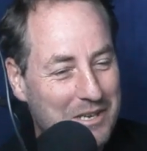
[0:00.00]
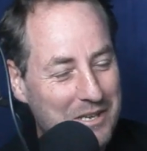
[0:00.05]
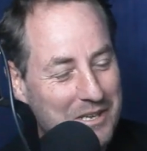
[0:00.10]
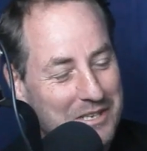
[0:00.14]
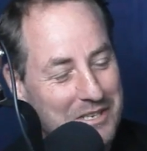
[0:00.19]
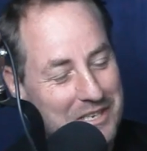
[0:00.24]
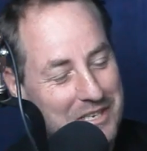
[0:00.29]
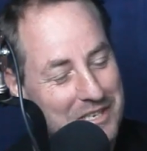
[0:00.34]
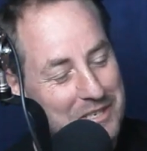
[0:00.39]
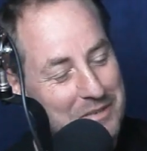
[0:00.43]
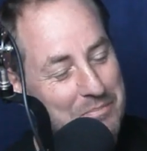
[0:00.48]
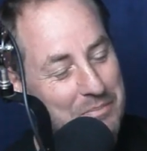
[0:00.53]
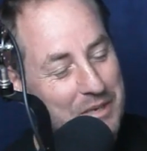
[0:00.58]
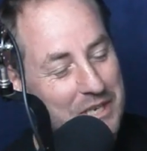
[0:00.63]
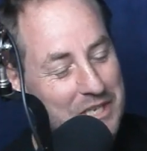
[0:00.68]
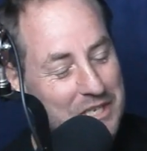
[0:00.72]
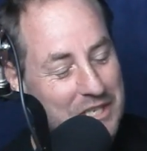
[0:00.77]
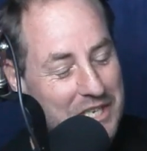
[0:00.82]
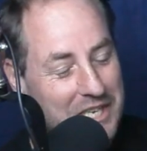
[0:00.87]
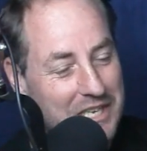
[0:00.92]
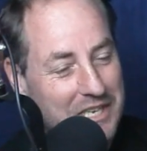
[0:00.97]
Is
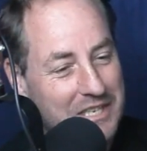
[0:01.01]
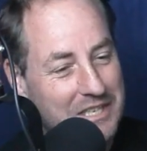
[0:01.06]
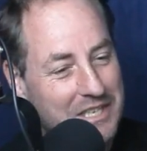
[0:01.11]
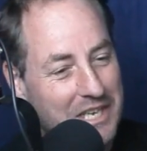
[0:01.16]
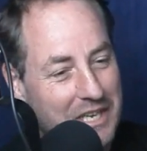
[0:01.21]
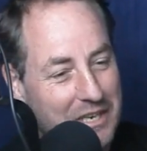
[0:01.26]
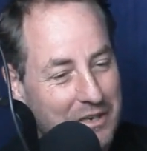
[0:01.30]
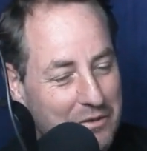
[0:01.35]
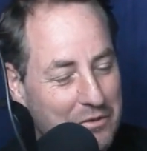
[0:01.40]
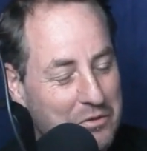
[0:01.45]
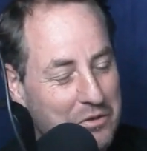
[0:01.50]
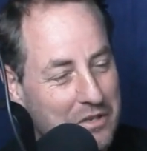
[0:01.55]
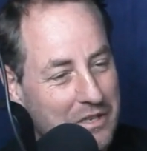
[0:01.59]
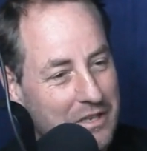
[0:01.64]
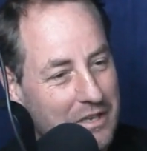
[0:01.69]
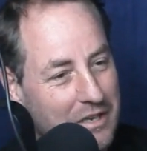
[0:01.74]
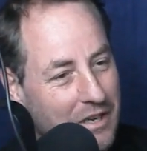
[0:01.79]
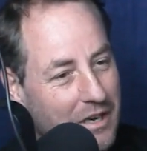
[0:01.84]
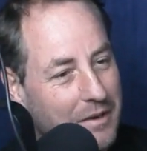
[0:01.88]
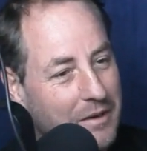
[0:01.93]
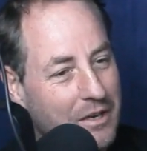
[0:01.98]
that
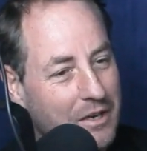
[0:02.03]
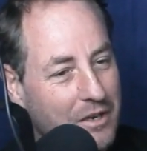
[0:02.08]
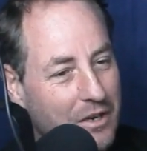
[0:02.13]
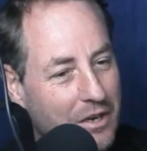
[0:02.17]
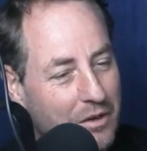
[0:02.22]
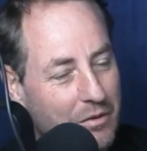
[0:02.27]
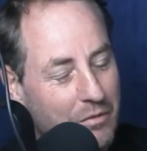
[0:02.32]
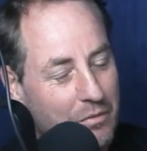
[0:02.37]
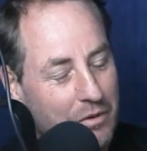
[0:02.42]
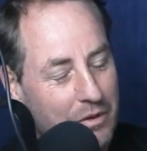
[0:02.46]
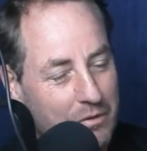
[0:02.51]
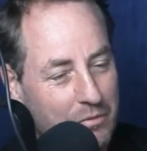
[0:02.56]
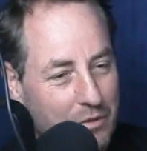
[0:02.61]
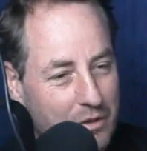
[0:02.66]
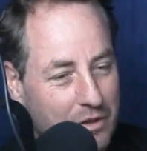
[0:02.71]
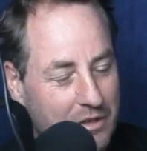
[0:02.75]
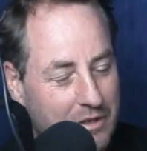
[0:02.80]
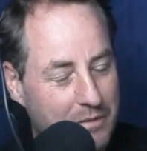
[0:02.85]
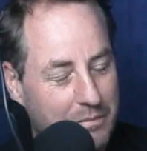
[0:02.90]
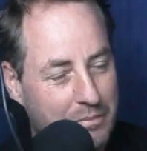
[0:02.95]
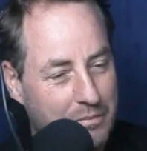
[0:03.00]
also, I don't know what
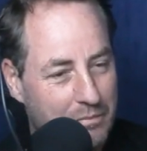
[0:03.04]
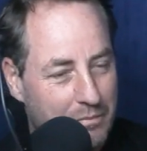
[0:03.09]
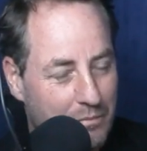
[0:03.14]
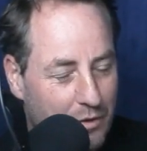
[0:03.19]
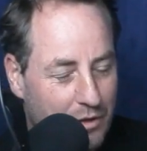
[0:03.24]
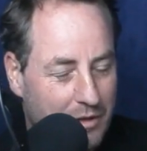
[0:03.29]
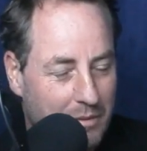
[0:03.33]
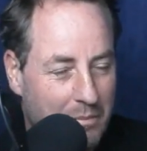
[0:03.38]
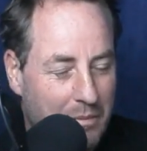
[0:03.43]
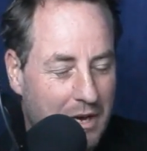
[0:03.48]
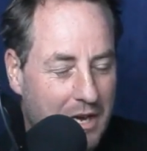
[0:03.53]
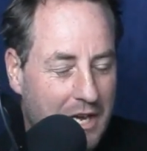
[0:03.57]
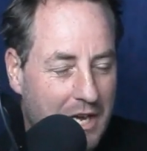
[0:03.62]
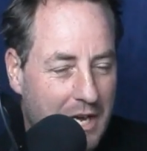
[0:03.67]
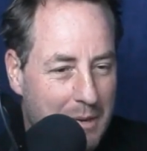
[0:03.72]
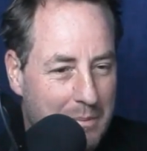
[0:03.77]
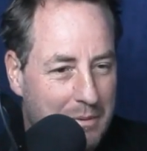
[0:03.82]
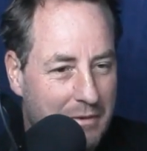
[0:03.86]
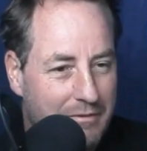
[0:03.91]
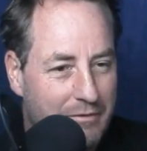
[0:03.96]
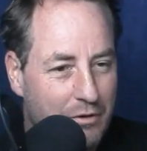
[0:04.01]
the
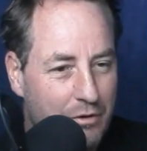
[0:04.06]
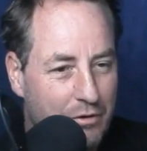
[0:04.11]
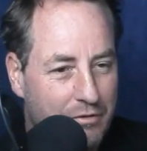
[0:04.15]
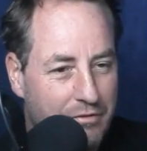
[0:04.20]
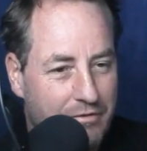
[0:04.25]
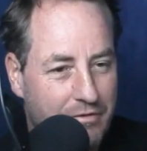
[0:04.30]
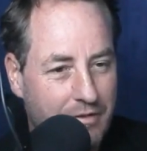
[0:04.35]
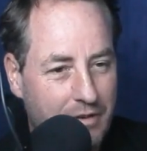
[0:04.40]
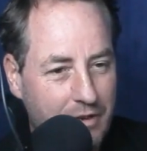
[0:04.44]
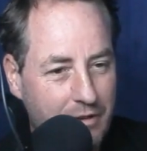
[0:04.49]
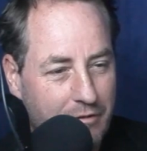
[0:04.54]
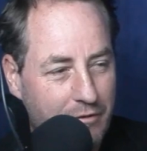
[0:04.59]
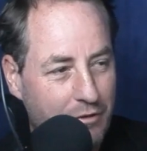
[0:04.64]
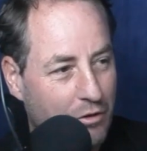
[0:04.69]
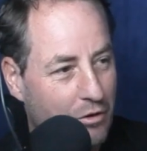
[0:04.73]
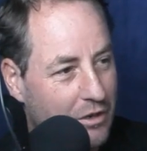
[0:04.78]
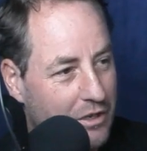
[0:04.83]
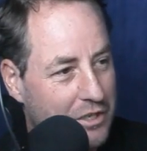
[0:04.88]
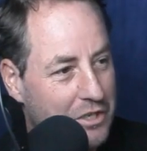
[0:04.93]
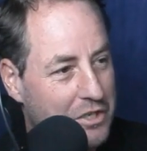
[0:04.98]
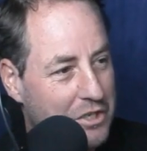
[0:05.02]
makeup of your
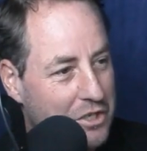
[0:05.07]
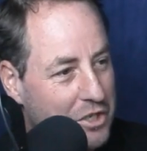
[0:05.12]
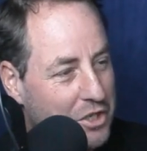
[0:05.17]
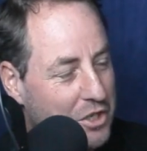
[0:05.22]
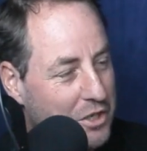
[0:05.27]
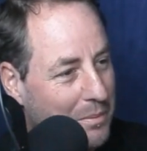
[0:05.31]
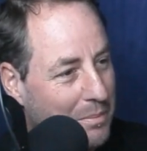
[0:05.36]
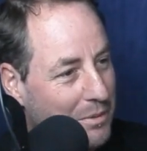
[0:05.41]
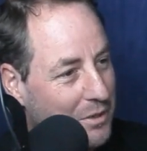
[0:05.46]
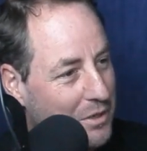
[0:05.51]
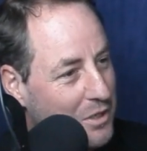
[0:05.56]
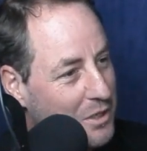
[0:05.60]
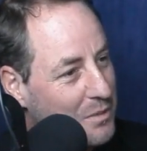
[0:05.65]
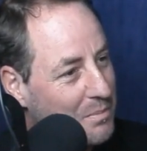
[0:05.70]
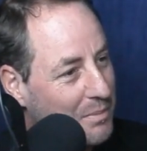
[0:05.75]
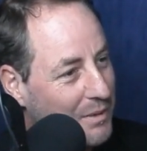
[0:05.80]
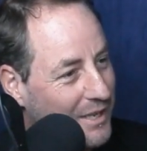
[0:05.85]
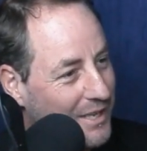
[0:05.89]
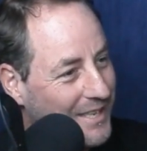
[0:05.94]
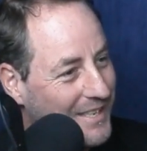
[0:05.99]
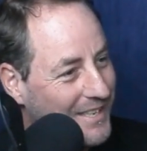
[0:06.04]
listenership is,
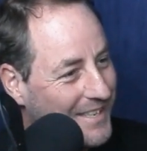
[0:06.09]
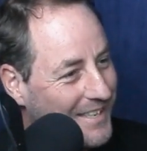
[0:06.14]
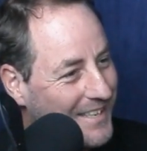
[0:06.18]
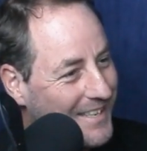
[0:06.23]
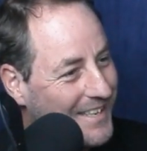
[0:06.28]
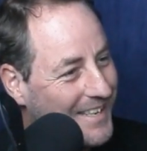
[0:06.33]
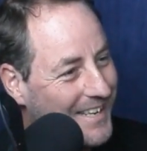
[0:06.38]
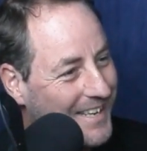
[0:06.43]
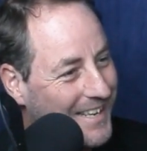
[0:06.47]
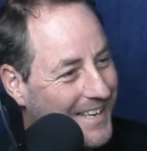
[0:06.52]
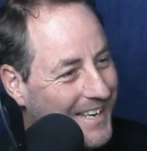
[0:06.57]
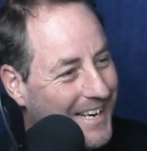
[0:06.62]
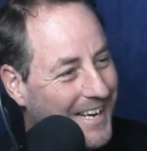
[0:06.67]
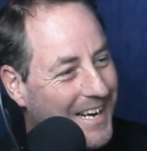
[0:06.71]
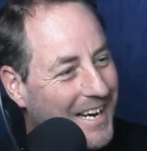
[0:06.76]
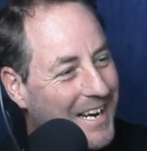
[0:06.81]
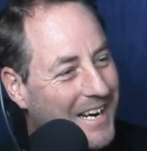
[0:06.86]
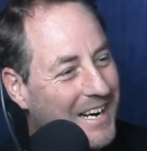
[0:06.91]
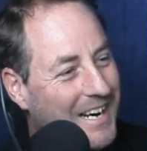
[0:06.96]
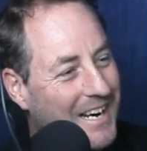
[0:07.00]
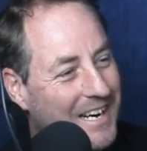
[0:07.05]
but
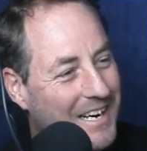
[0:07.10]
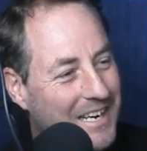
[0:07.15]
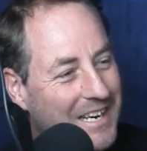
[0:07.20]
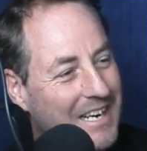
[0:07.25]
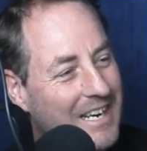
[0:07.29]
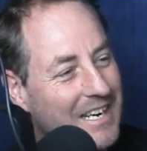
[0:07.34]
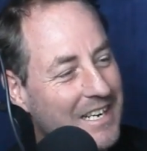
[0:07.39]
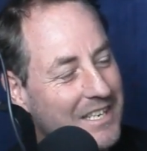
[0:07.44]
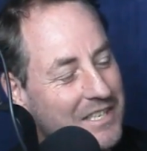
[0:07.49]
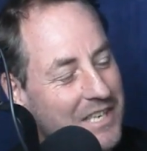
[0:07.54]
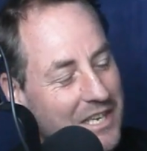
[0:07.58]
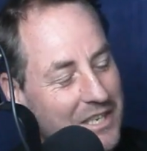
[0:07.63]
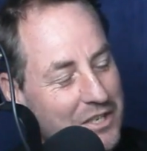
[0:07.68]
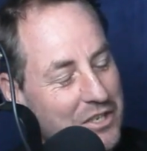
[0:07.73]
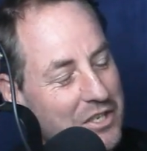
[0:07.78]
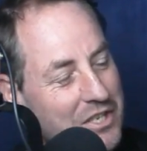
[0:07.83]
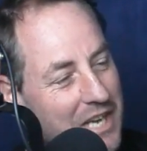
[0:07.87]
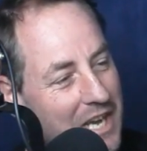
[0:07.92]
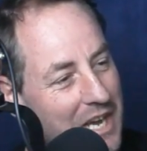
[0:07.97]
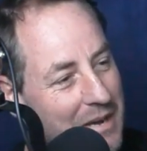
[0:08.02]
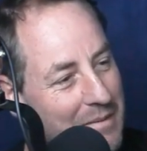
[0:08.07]
is that to
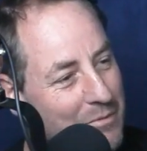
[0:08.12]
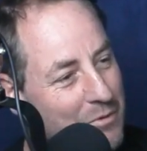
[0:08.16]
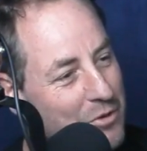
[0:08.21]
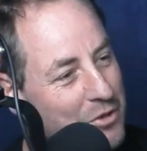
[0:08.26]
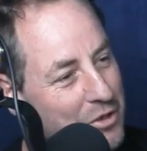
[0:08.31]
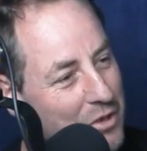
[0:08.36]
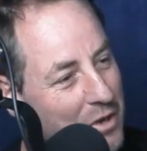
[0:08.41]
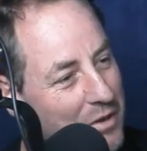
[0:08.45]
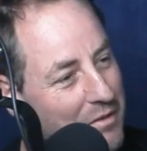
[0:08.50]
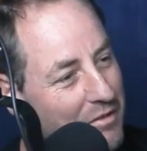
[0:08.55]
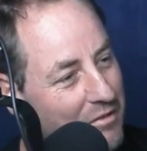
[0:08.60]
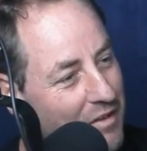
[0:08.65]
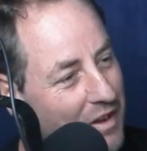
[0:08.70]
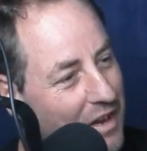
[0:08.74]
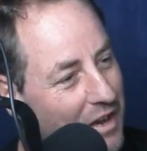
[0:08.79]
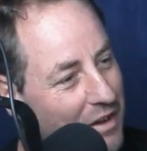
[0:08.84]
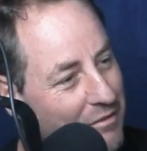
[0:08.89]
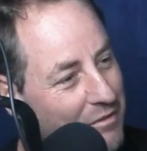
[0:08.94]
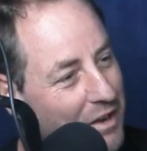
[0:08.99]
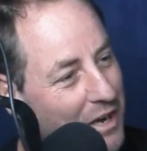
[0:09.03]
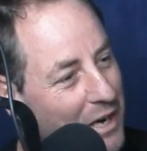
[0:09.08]
say I'm also
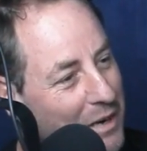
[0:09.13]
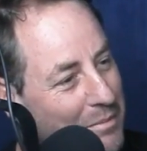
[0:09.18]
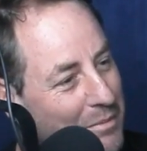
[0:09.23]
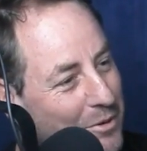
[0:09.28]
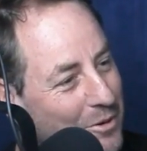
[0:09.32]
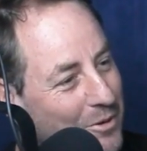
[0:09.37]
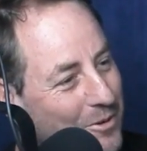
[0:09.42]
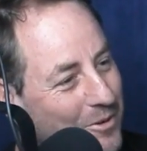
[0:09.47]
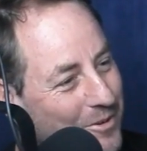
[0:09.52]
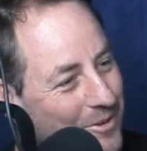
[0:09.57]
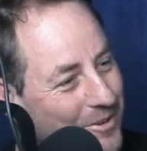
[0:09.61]
available?